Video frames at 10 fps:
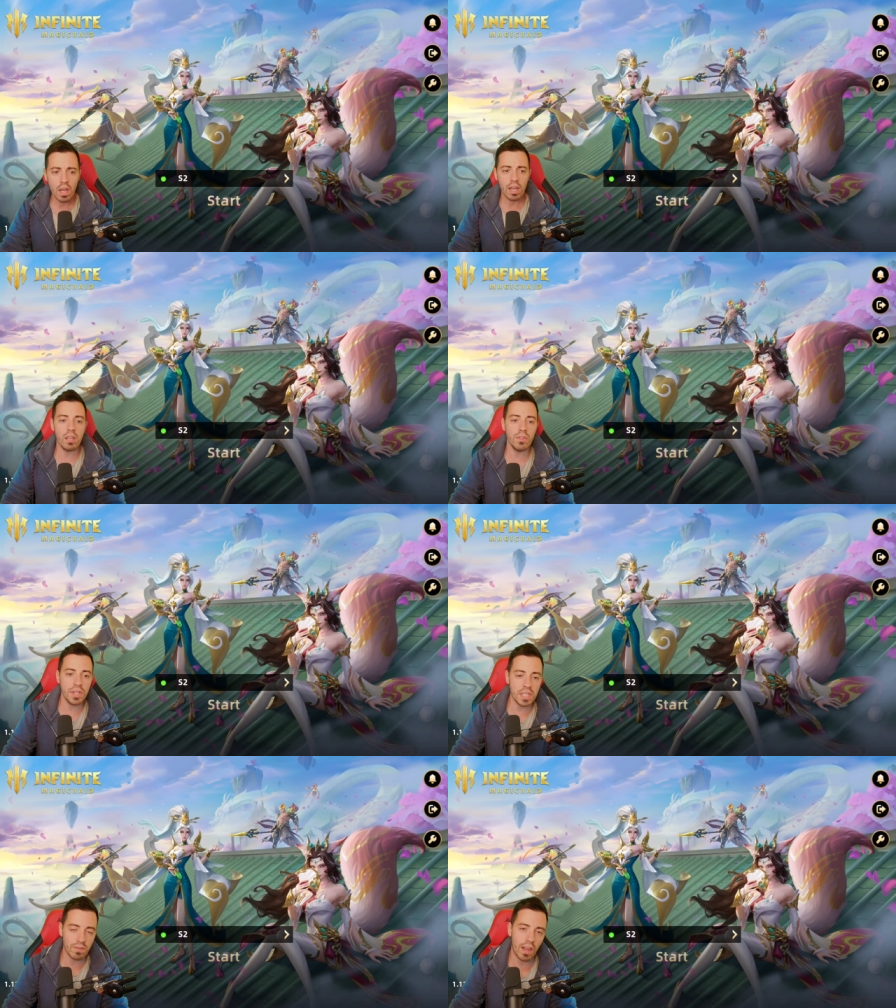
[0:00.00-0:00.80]
in
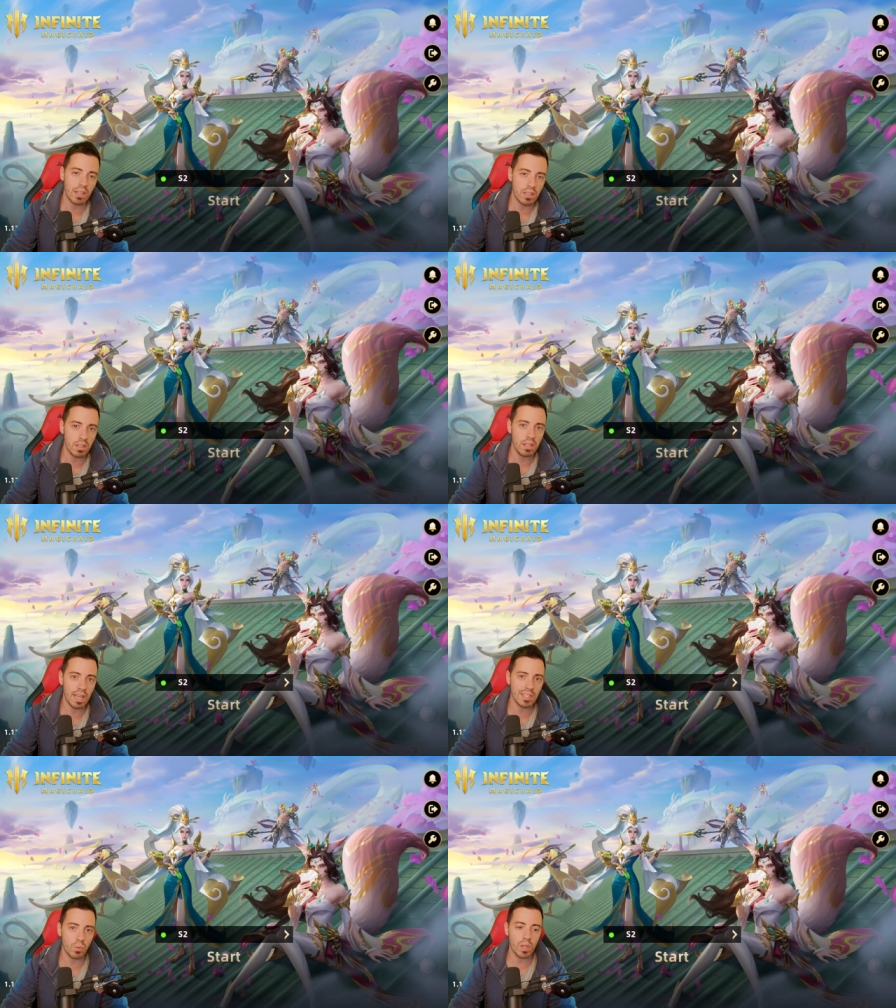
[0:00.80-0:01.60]
this faction
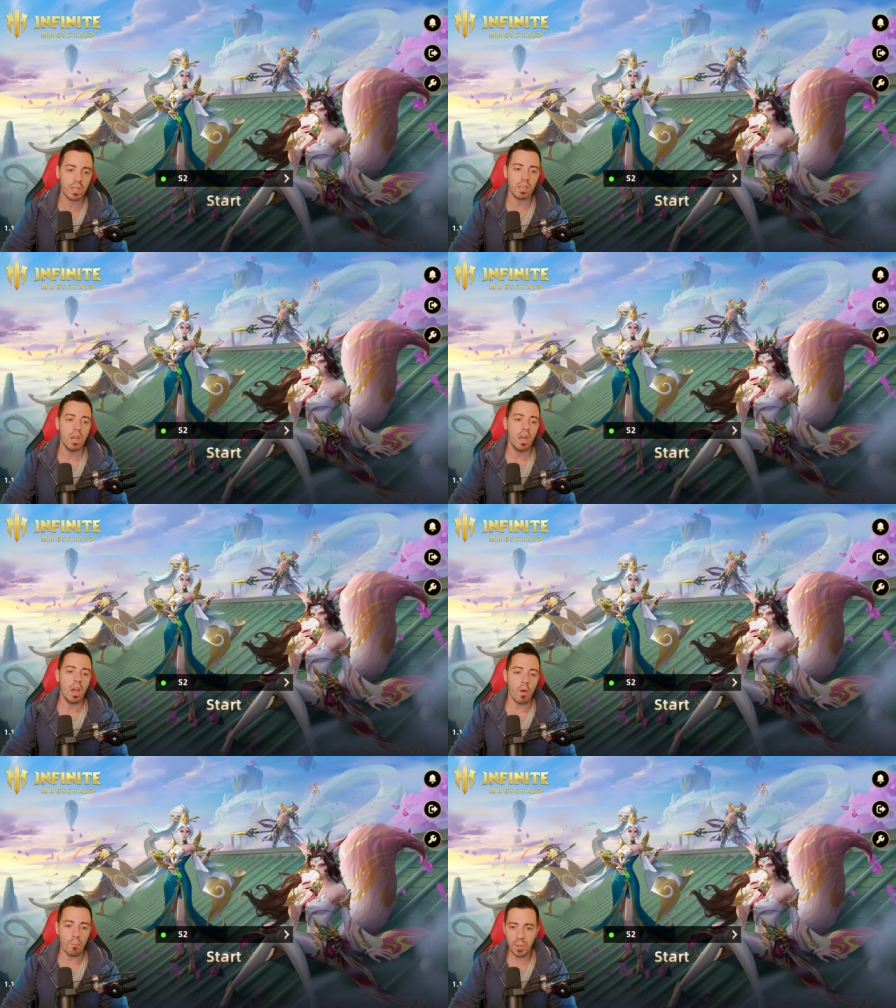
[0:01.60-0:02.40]
next week
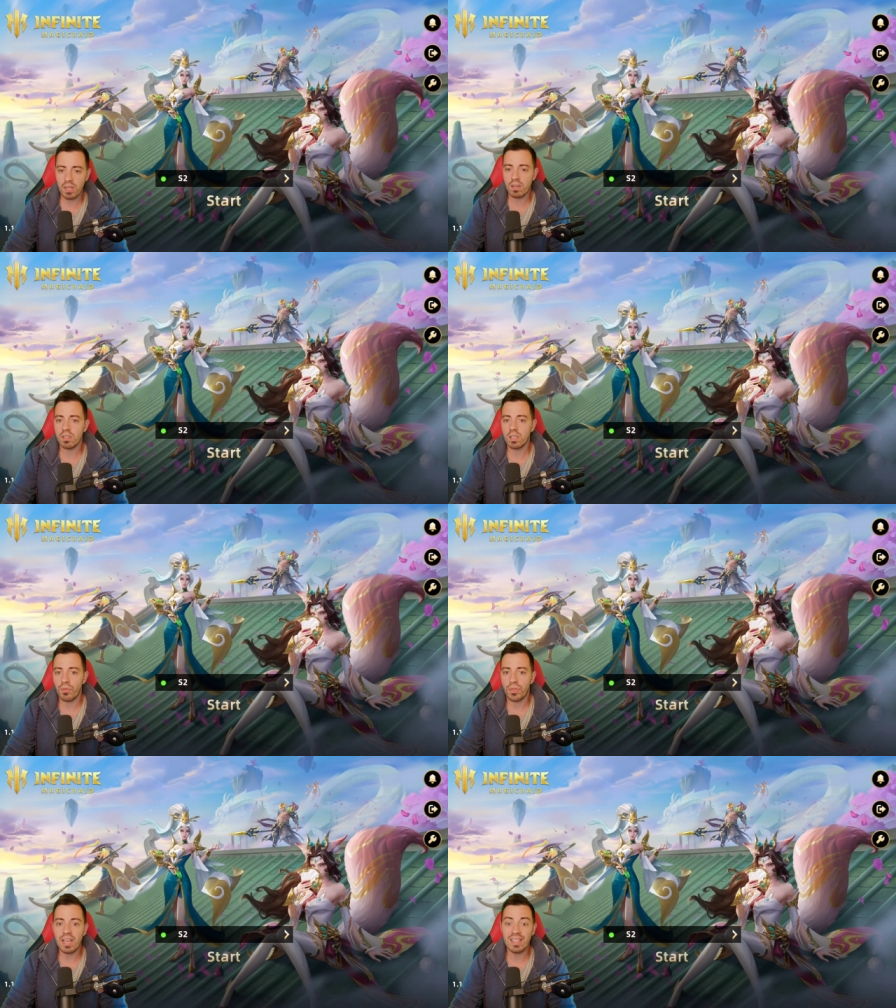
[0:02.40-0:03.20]
uh, because
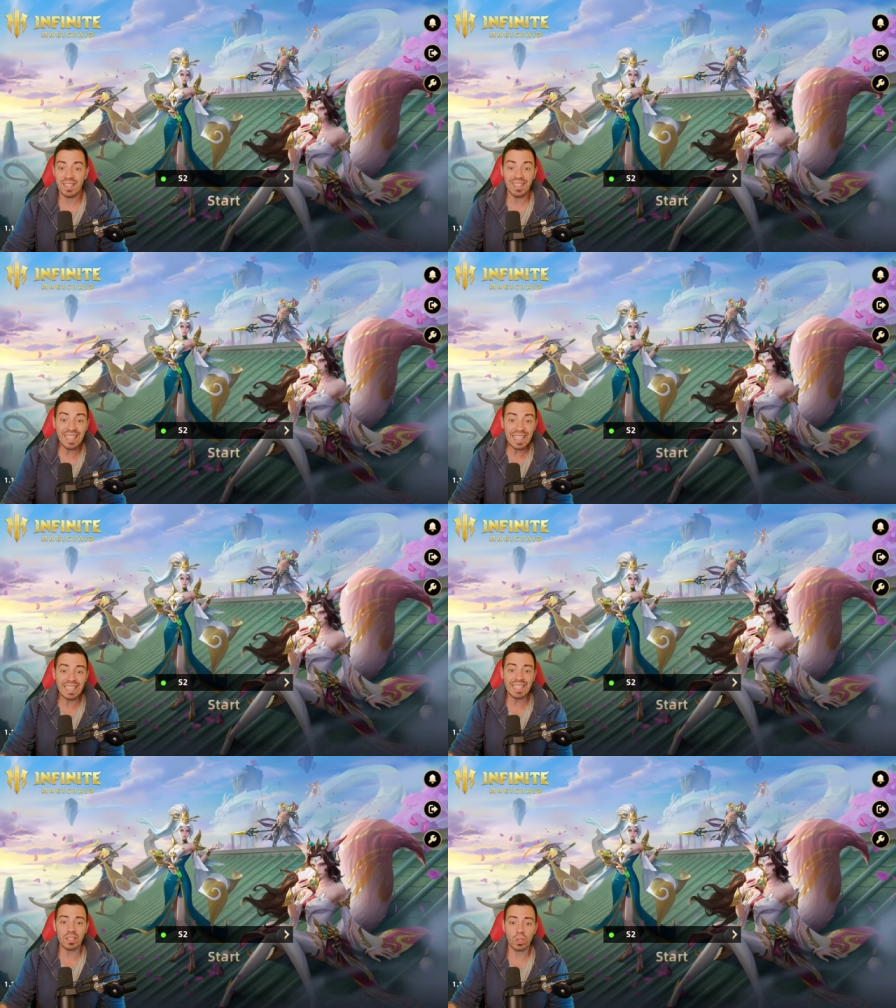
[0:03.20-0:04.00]
they
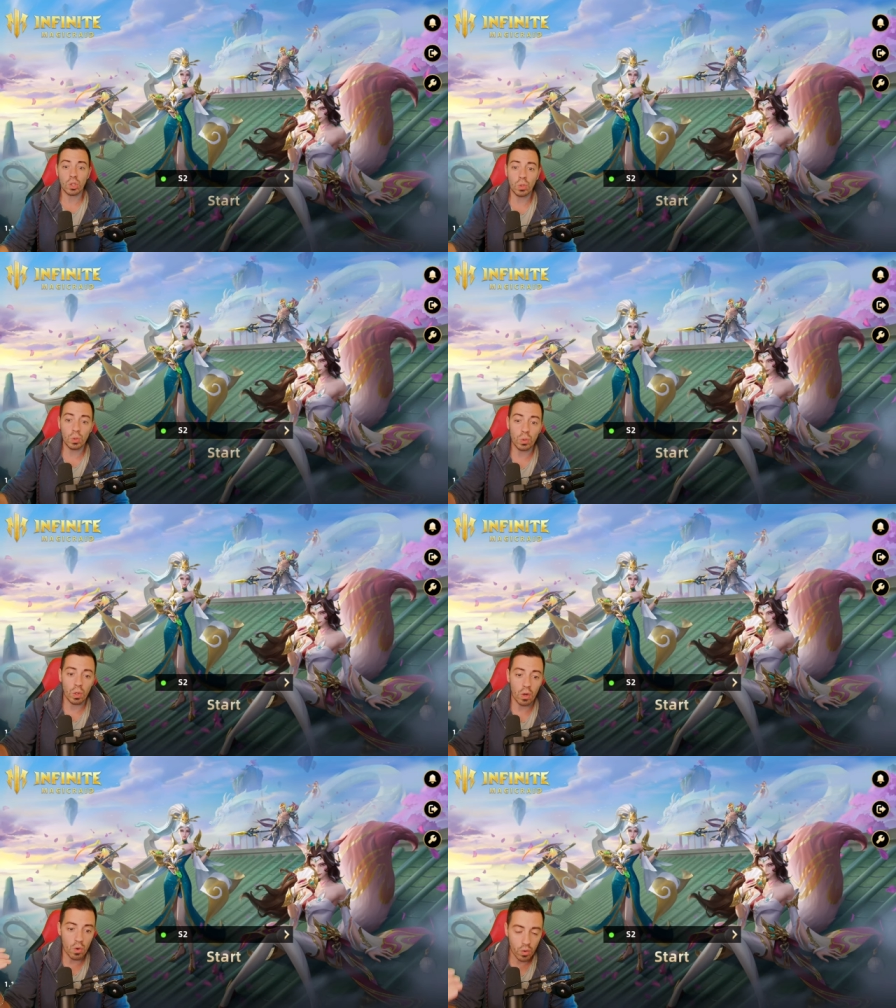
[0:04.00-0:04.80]
need to
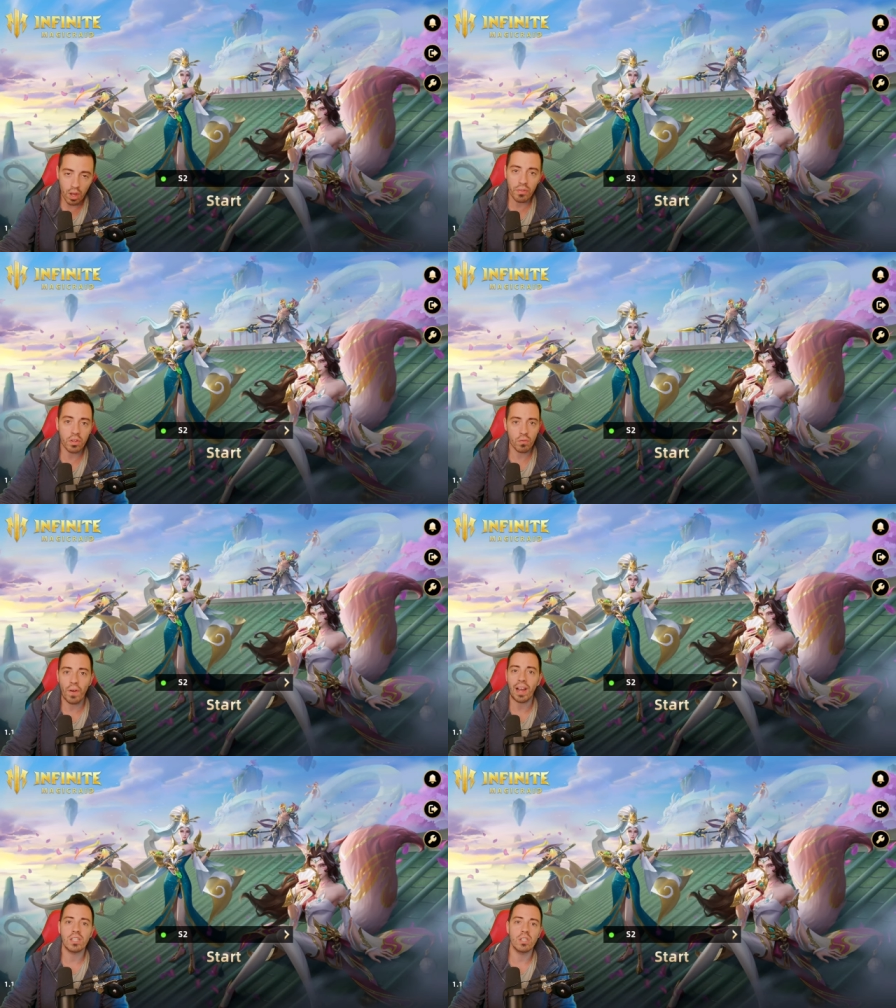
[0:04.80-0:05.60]
uh, run the new
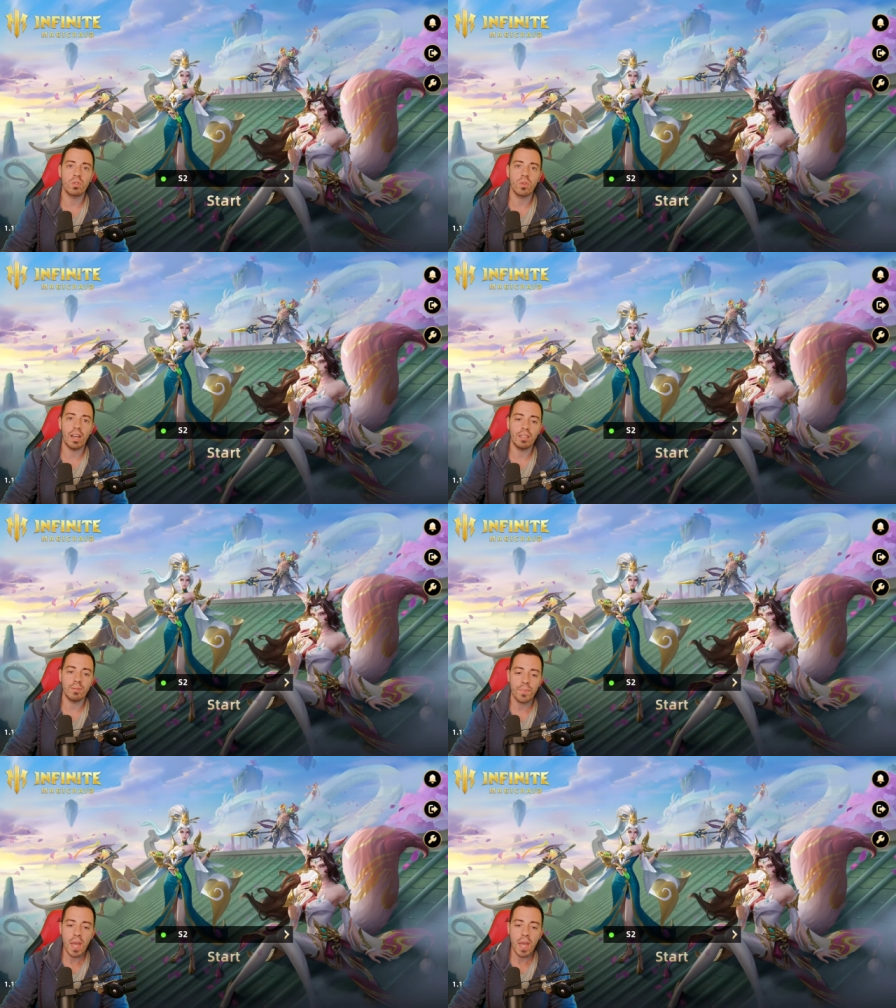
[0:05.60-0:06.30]
faction, right?